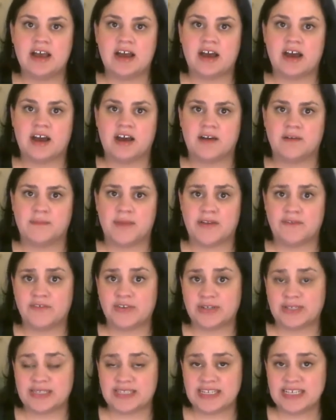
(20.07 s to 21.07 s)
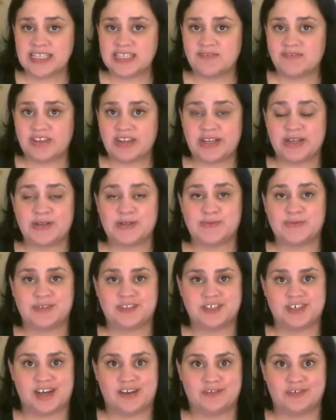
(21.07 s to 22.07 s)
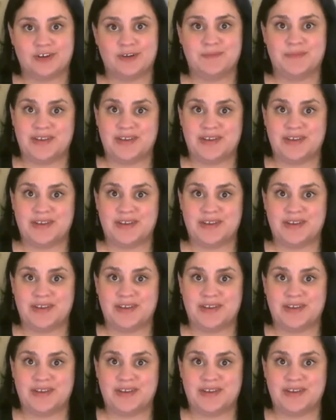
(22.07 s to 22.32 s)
my first 6 videos which cover